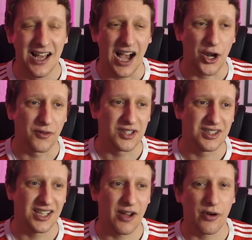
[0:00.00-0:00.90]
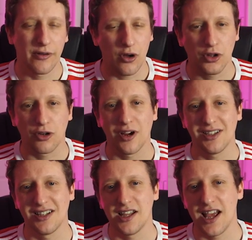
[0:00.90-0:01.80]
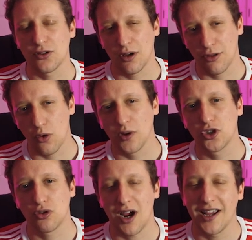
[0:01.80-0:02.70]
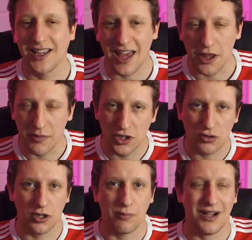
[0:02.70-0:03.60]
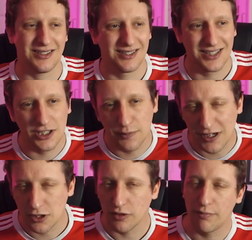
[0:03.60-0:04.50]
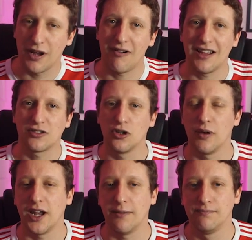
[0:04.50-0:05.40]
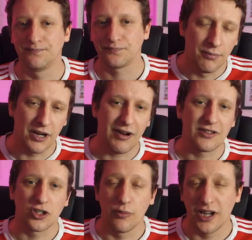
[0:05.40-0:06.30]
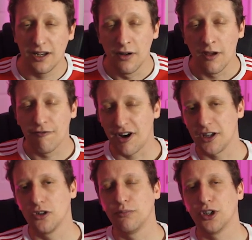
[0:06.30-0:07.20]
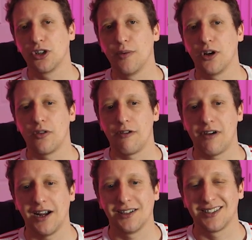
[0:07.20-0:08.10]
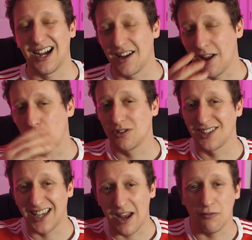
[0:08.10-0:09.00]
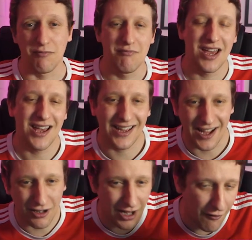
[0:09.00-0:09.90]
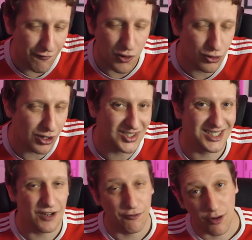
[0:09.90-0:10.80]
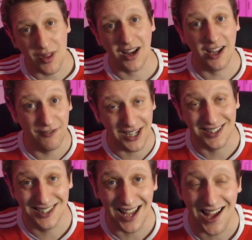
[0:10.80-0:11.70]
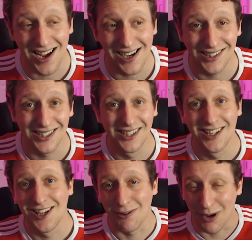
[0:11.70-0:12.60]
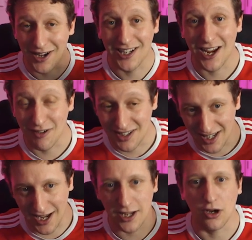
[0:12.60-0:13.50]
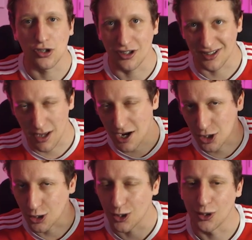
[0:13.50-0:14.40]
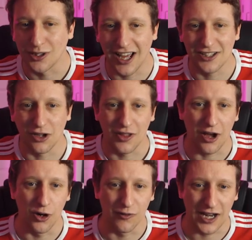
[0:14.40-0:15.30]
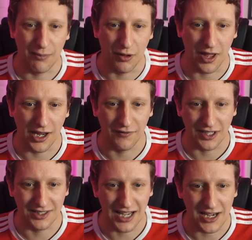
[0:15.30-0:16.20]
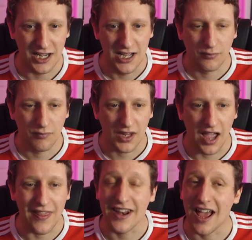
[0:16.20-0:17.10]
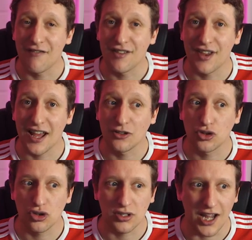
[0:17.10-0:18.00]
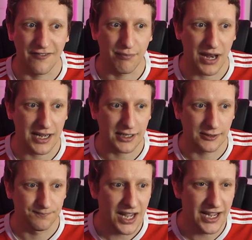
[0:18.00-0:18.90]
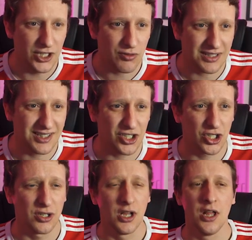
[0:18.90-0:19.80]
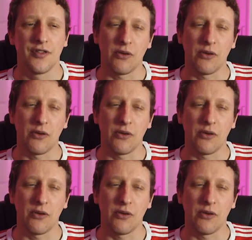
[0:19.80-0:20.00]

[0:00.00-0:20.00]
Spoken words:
and obviously Thierry, not the greatest in the air, so I thought we'd try and get them intricate passes in, especially with Pires coming in. Freddie Ljungberg coming on that right-hand side, and then once again we may get a few crosses in from that left-hand side when Kieran Tierney, or should I say Ashley Cole, gets on that overlap on that left-hand side. And then everything else just left blank. In transition, they